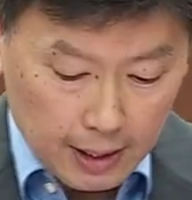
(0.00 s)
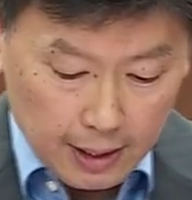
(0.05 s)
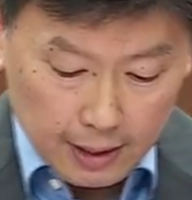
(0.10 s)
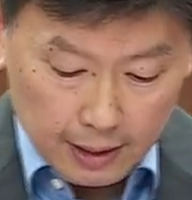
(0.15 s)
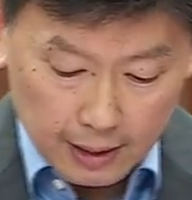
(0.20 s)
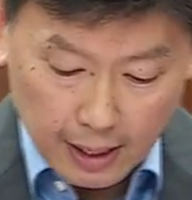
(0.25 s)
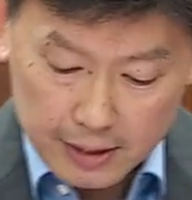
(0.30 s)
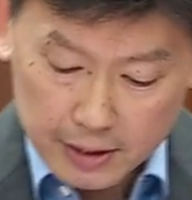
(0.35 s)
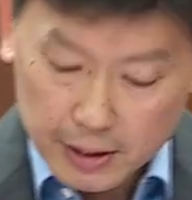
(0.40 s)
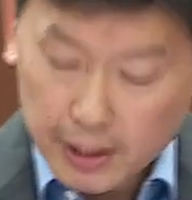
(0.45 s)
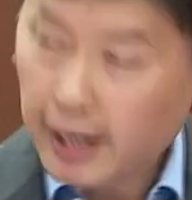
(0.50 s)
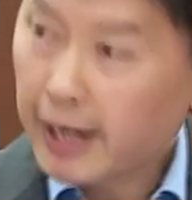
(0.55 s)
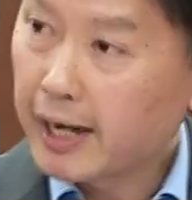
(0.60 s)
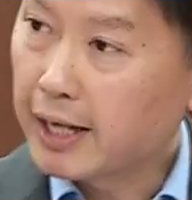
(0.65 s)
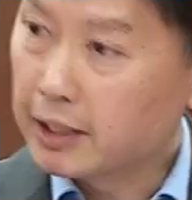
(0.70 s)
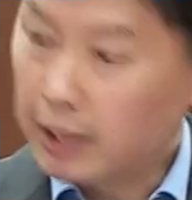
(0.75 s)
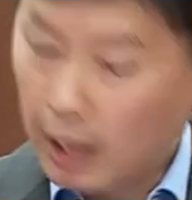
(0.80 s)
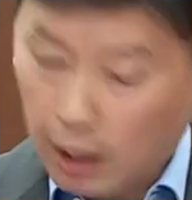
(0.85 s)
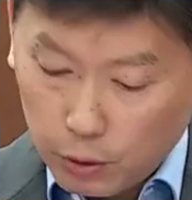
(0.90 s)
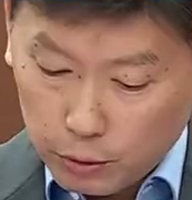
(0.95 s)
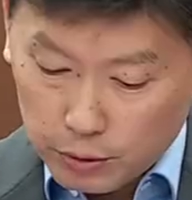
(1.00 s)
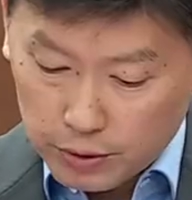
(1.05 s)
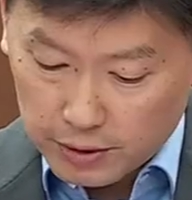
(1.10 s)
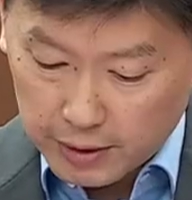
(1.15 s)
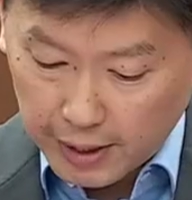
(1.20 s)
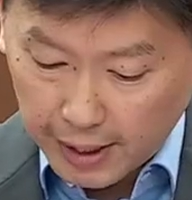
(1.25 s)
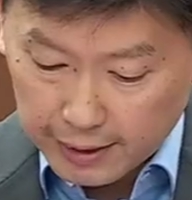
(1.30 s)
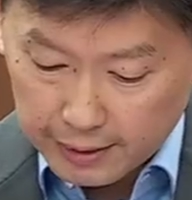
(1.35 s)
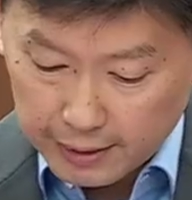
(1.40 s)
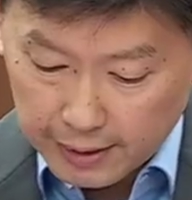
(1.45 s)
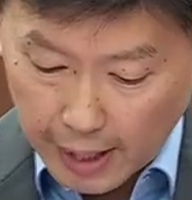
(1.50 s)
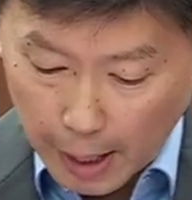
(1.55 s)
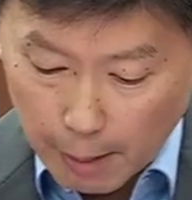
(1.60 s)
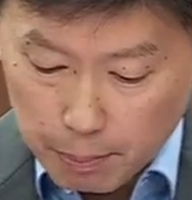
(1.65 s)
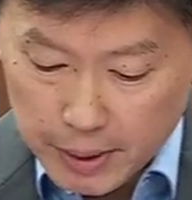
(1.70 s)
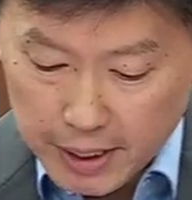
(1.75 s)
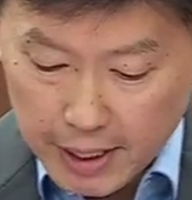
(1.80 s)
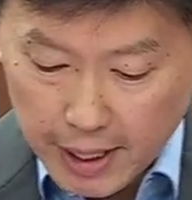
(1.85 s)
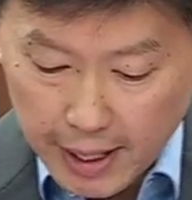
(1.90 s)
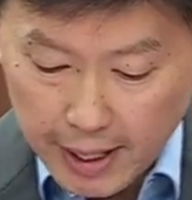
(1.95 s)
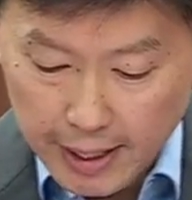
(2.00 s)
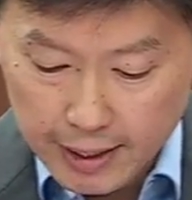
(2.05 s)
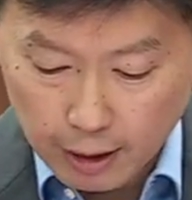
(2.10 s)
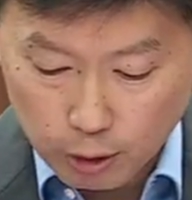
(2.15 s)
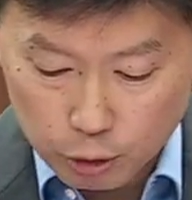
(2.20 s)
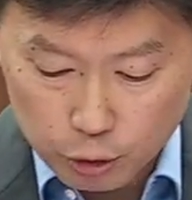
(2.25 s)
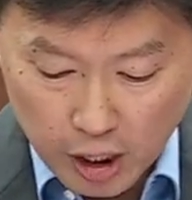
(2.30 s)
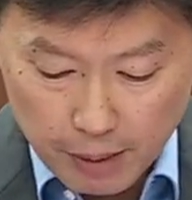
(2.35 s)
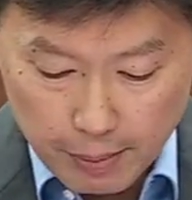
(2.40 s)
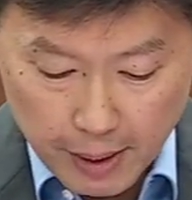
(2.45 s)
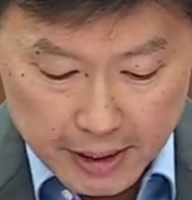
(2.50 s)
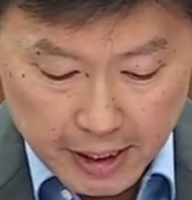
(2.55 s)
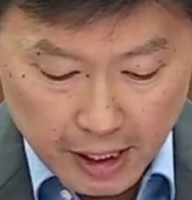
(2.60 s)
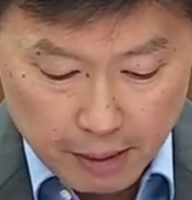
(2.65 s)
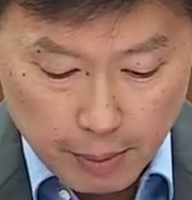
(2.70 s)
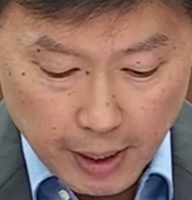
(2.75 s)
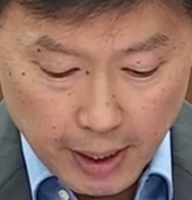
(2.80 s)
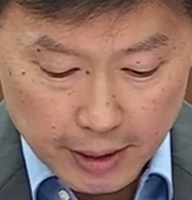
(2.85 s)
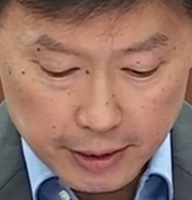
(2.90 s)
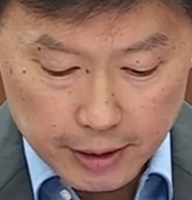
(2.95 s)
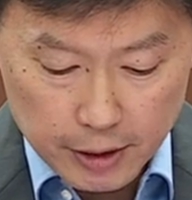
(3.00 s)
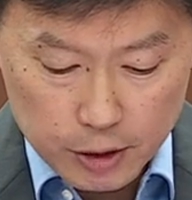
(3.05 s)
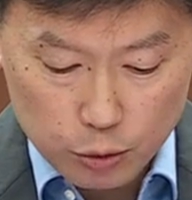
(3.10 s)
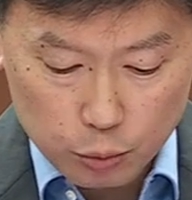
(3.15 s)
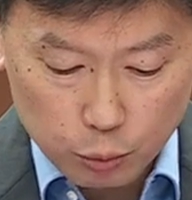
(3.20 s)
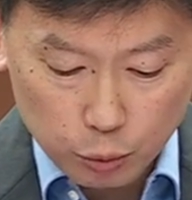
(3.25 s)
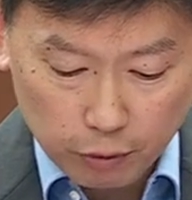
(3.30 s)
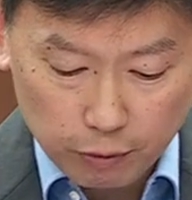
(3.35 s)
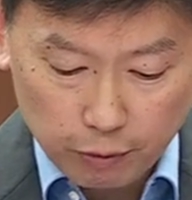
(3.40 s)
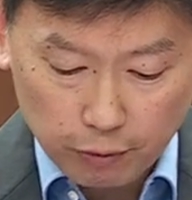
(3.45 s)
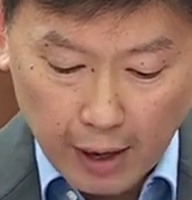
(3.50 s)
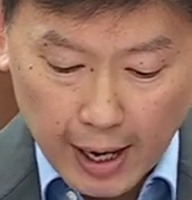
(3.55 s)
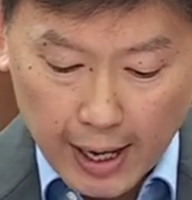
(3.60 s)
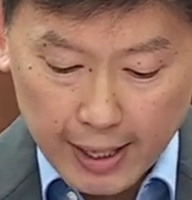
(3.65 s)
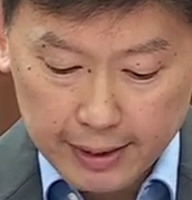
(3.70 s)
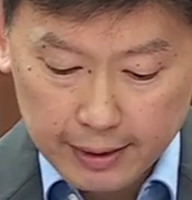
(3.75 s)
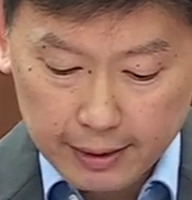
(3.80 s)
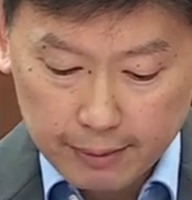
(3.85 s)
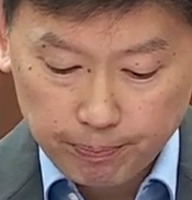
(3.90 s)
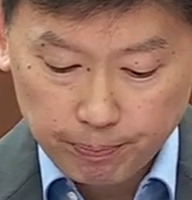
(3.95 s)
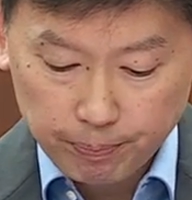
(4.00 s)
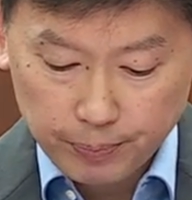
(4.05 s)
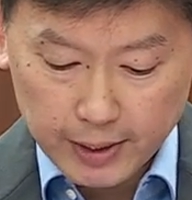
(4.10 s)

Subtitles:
Last year, I announced that MPA and our tripartite partners would fund